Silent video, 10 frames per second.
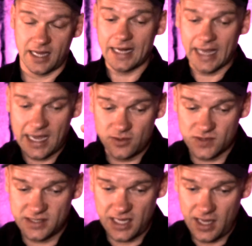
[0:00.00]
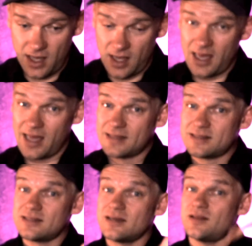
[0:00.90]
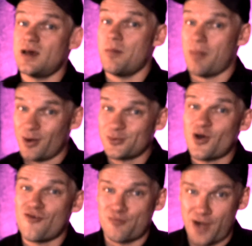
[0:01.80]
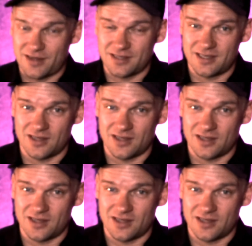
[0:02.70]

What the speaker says: And again, you see, it's the amount of practicing.